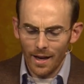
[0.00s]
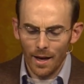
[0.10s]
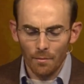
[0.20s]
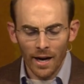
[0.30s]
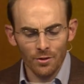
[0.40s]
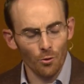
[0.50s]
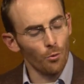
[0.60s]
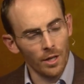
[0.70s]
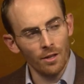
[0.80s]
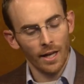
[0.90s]
And might the
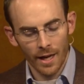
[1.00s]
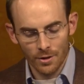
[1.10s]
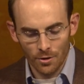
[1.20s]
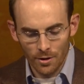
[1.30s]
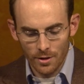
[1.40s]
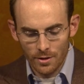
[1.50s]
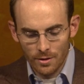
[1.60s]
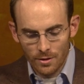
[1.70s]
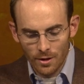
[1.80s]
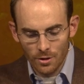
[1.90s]
real answer to
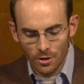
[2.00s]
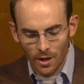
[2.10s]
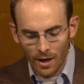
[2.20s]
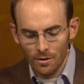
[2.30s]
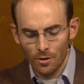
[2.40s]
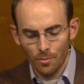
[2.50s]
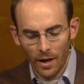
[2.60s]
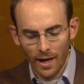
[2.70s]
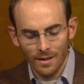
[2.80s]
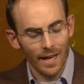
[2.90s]
such childhood
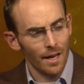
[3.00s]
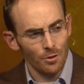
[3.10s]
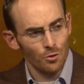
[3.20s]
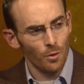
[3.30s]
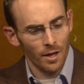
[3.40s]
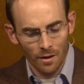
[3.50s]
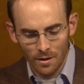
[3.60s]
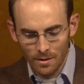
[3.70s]
pain lie elsewhere?